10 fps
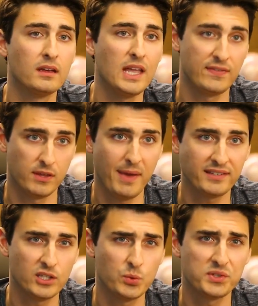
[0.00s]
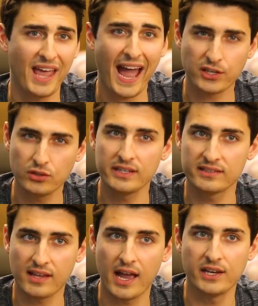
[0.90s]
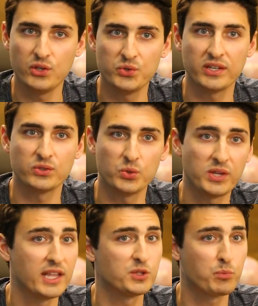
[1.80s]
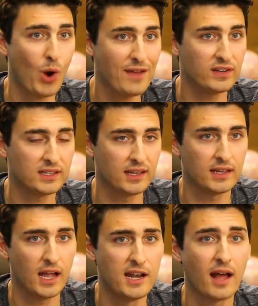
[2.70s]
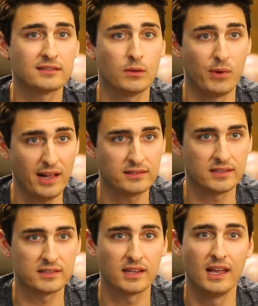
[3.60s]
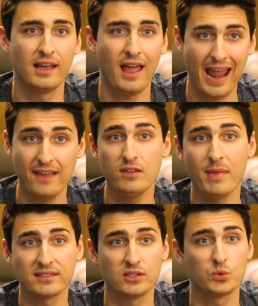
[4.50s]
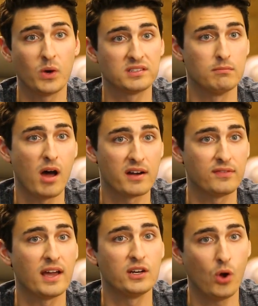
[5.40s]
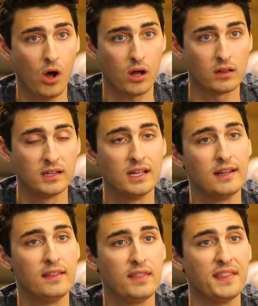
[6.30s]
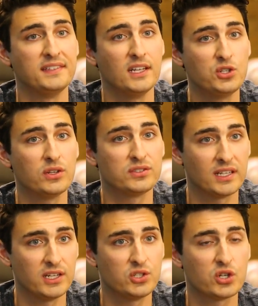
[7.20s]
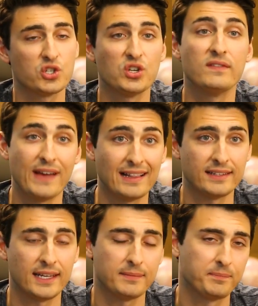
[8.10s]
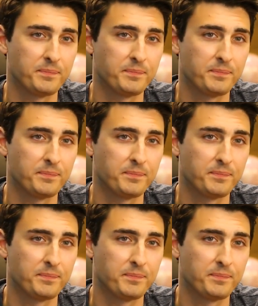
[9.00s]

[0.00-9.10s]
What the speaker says: If the message was actually signed using Suzanne's private key and not someone else's, and the message wasn't modified at all, then the digital signature should validate.